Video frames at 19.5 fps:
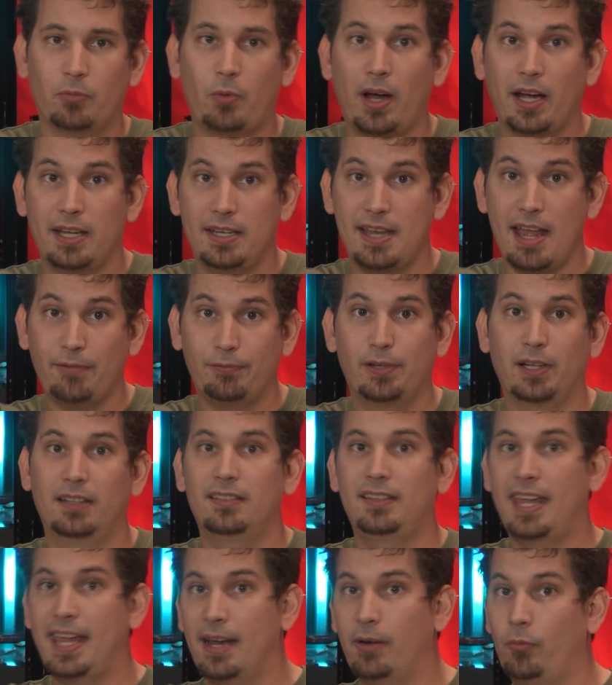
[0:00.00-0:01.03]
why
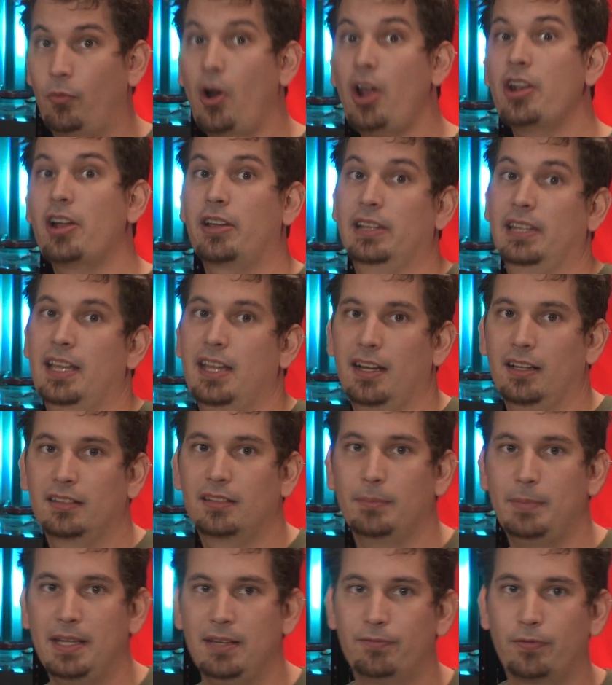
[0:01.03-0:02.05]
Netflix can't run on Linux.
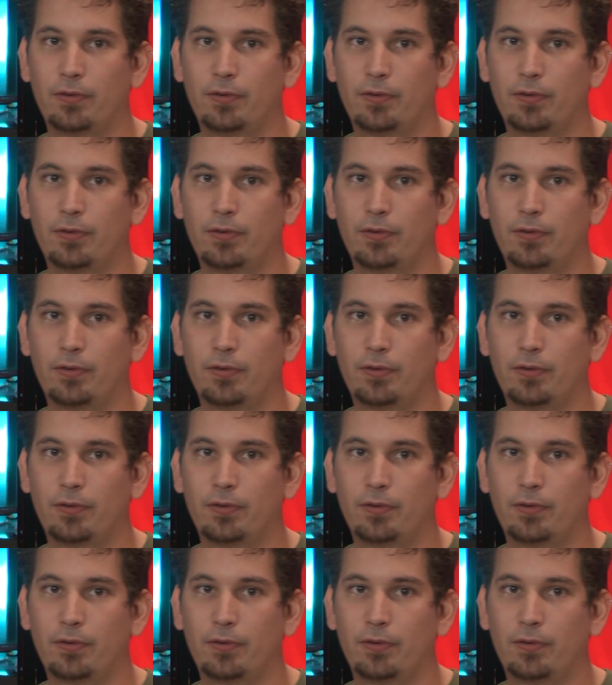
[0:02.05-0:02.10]
I mean, mm-hmm.